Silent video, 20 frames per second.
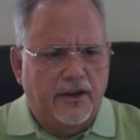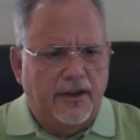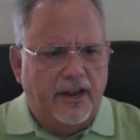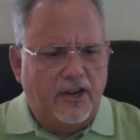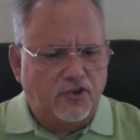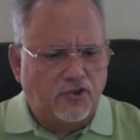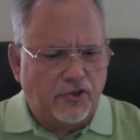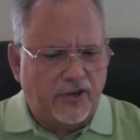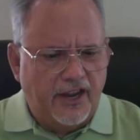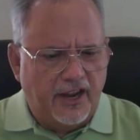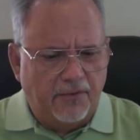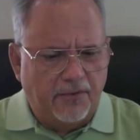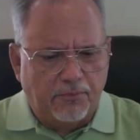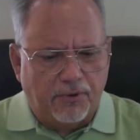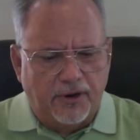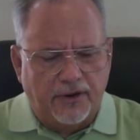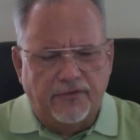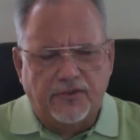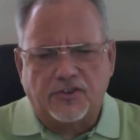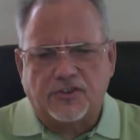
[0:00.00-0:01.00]
as you have
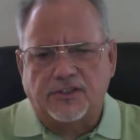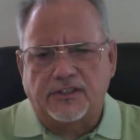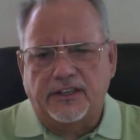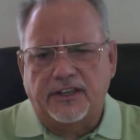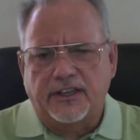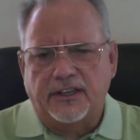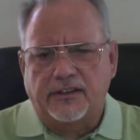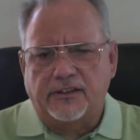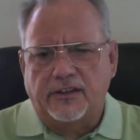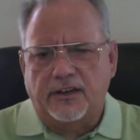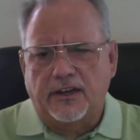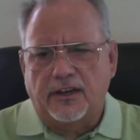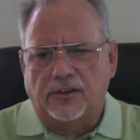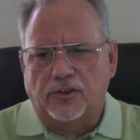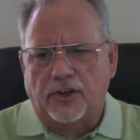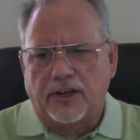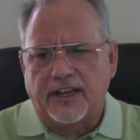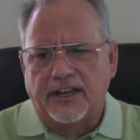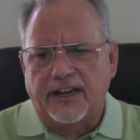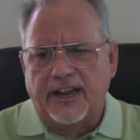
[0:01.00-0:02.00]
previously,
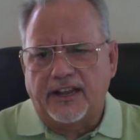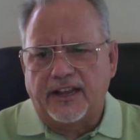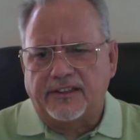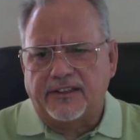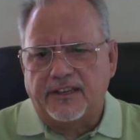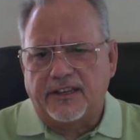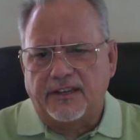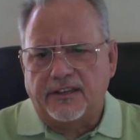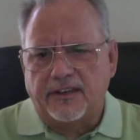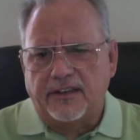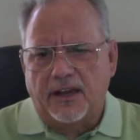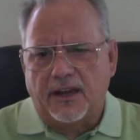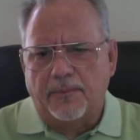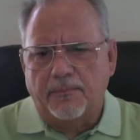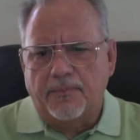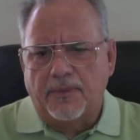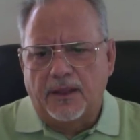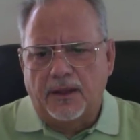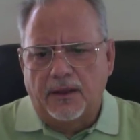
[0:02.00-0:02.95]
looking at the